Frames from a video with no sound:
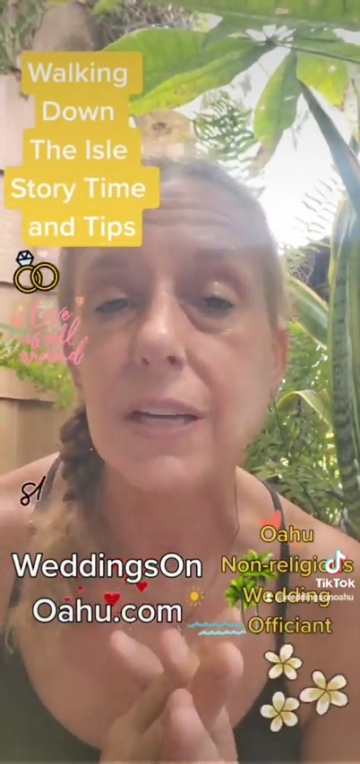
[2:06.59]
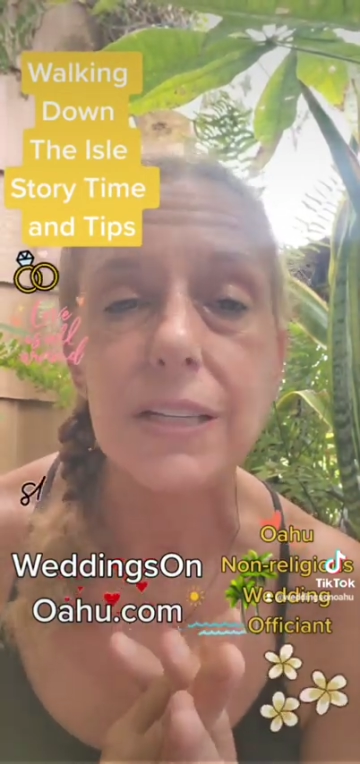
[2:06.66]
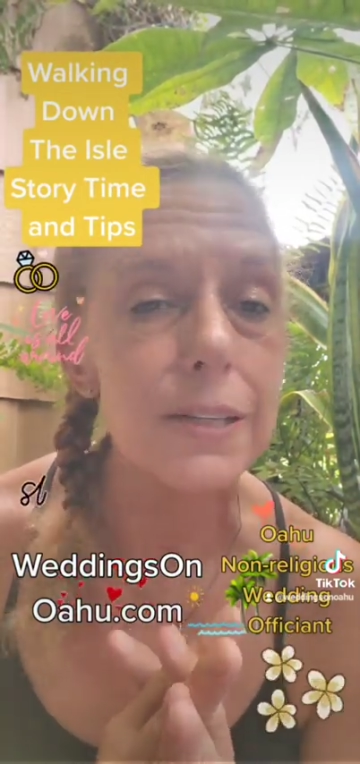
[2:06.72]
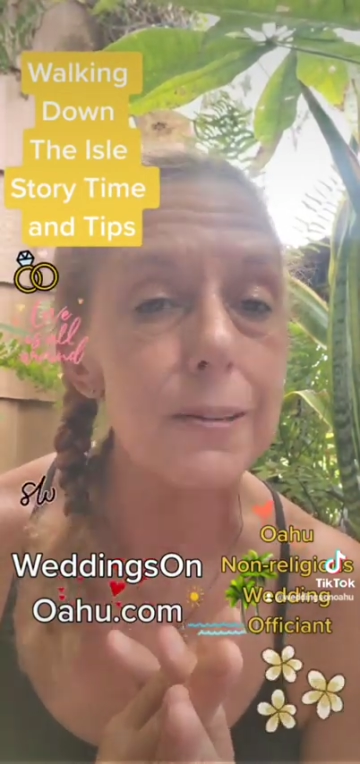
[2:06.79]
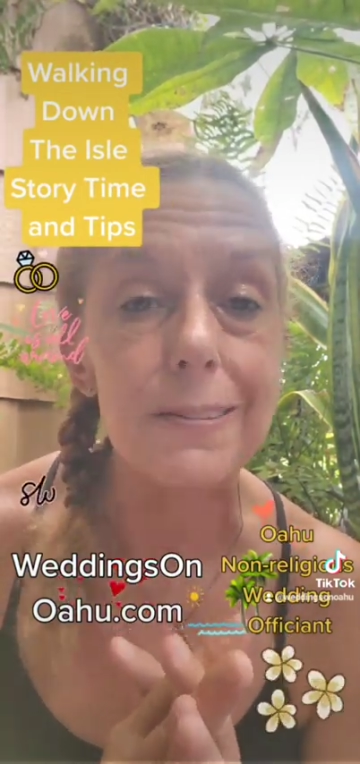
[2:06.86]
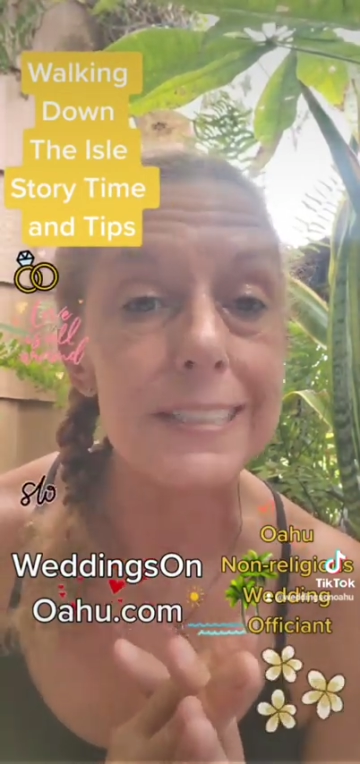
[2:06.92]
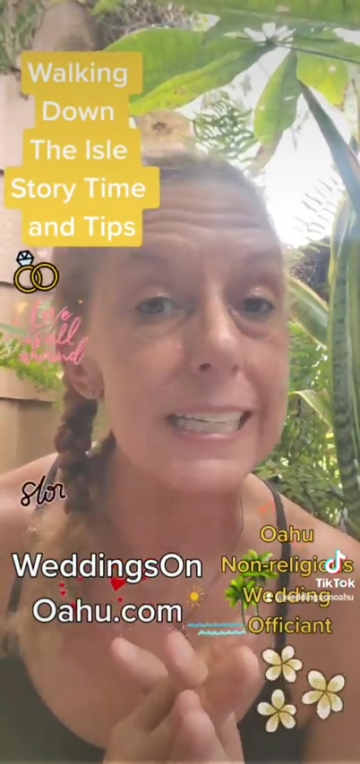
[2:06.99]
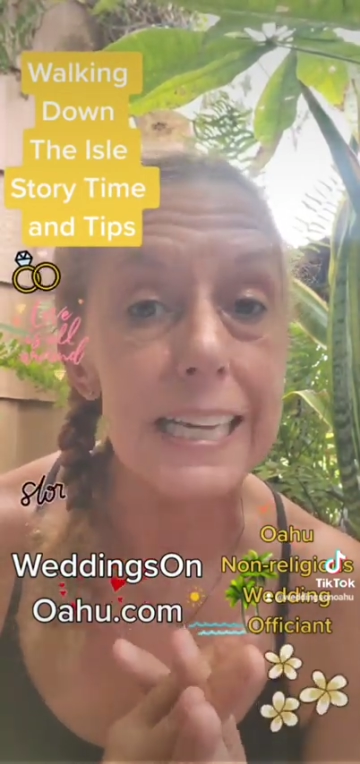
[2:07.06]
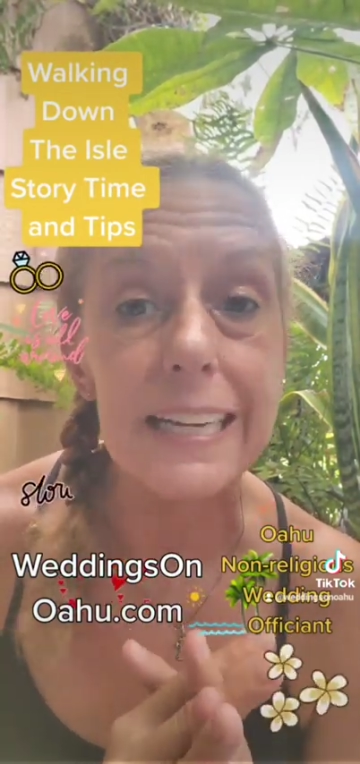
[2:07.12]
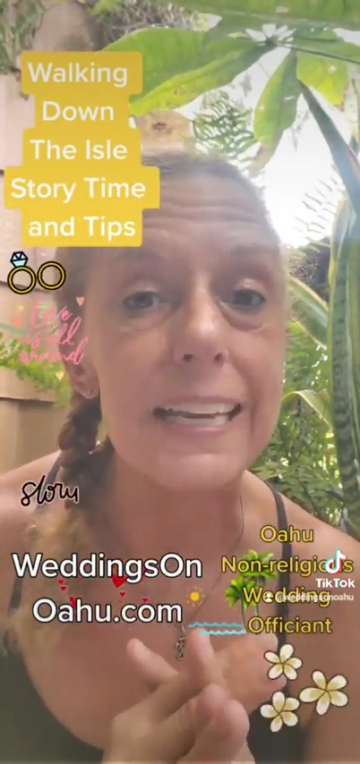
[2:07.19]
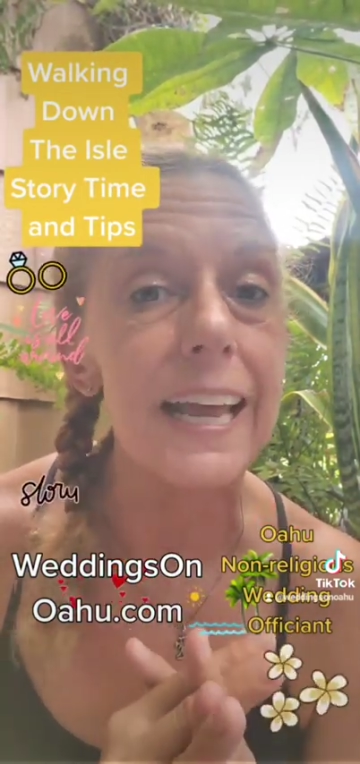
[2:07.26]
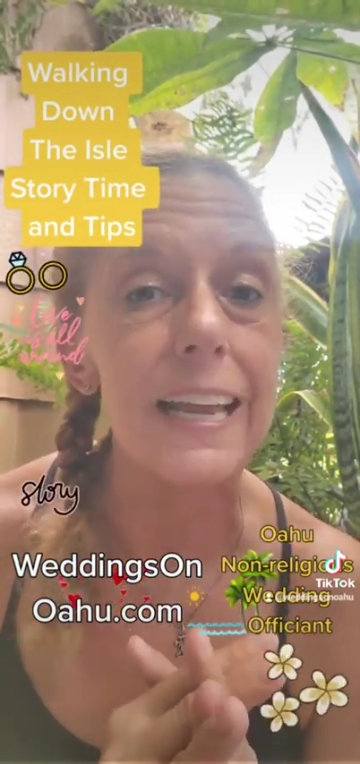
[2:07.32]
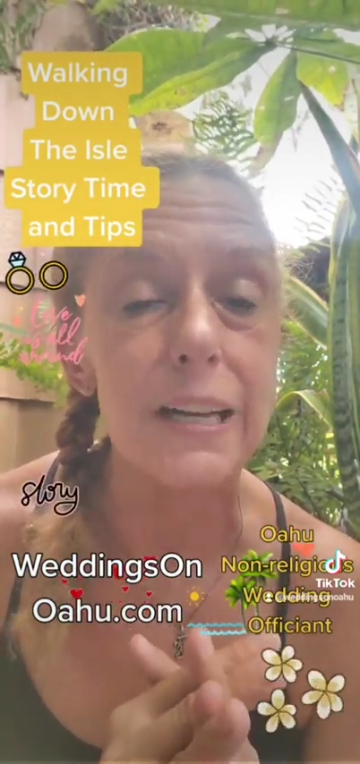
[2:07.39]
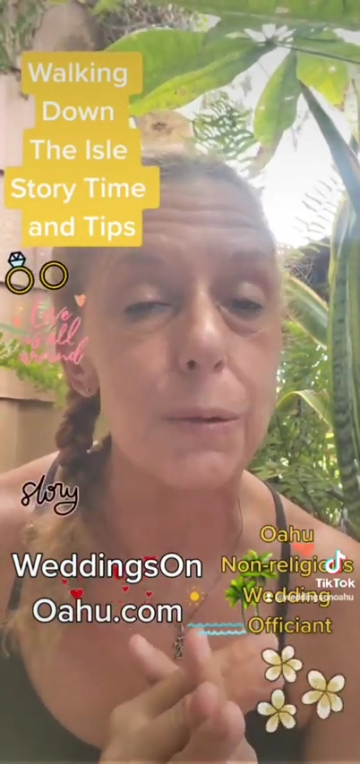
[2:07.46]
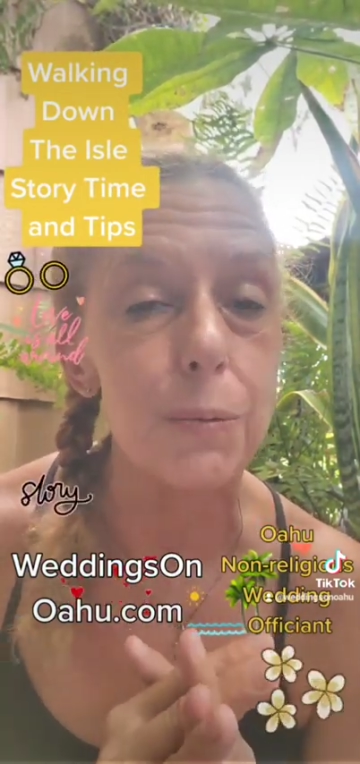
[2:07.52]
You don't need
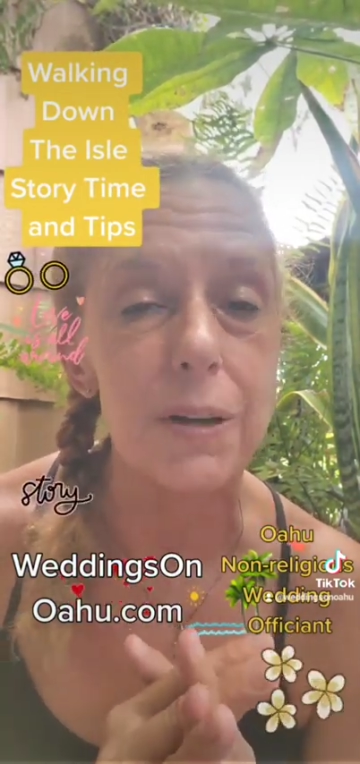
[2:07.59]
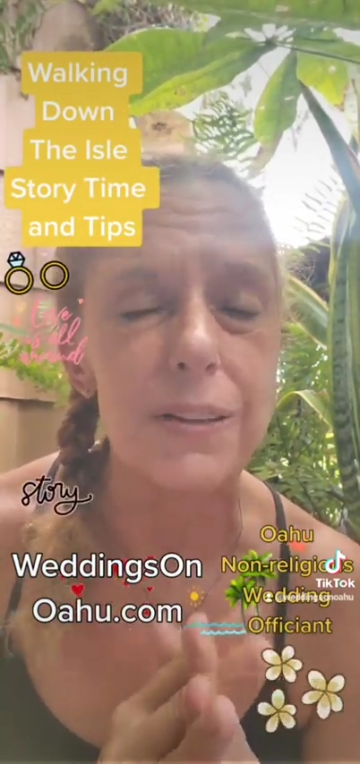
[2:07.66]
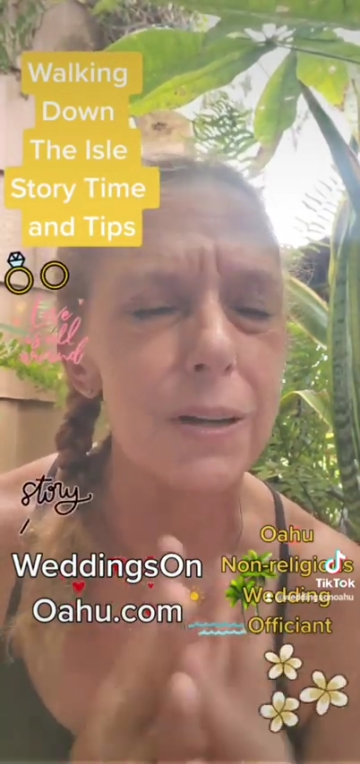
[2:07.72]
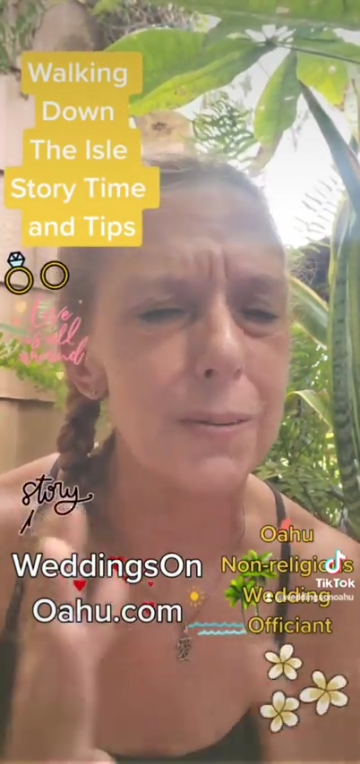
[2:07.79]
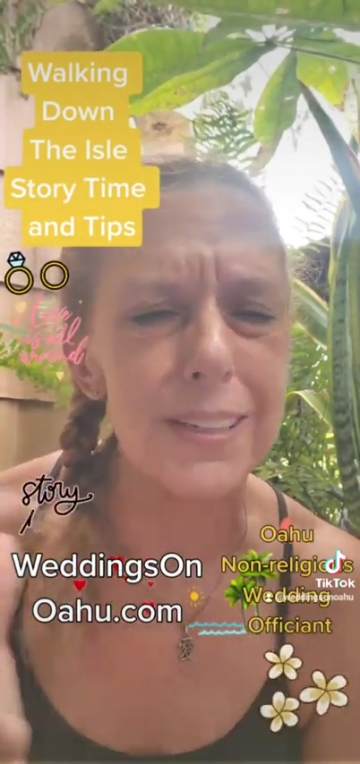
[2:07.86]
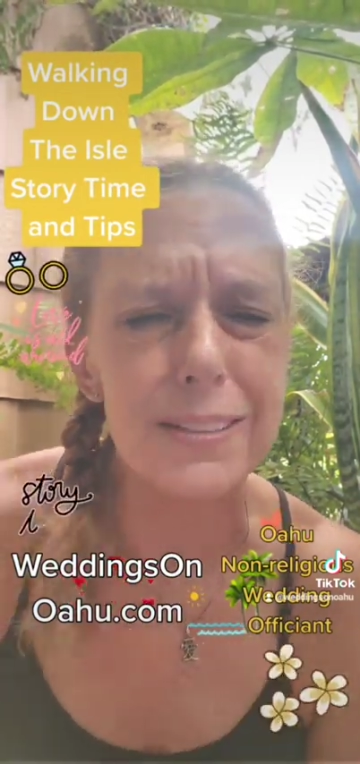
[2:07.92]
anyone. There